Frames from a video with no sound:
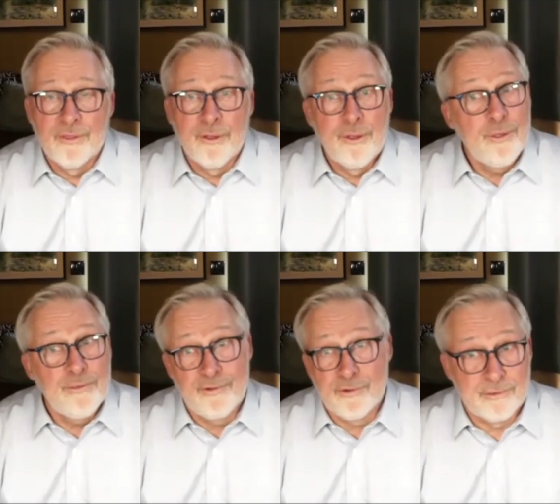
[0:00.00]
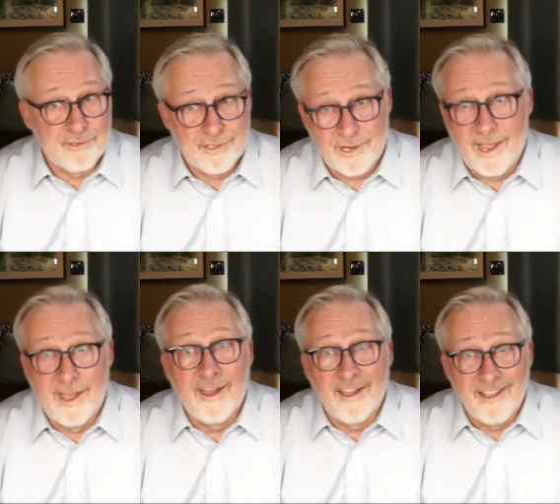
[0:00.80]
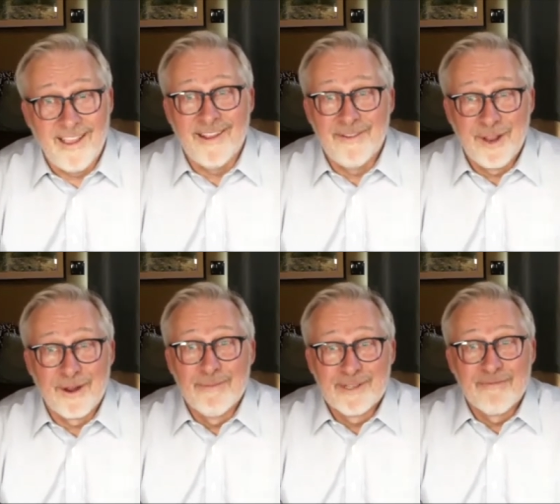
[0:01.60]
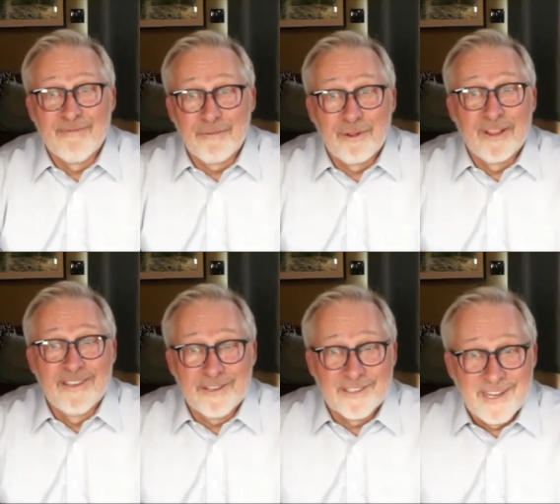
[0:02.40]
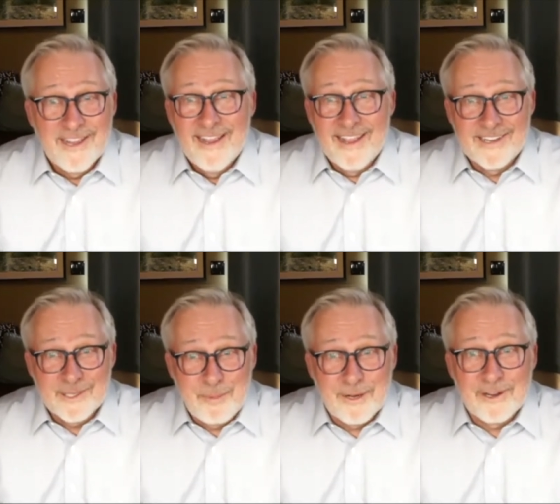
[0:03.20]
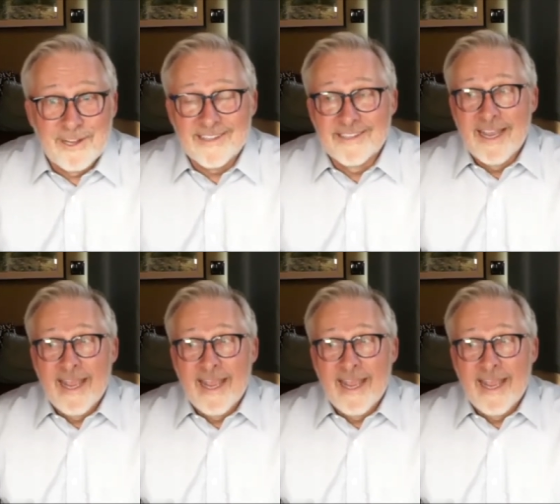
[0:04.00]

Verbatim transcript: losers in terms of their religious experience.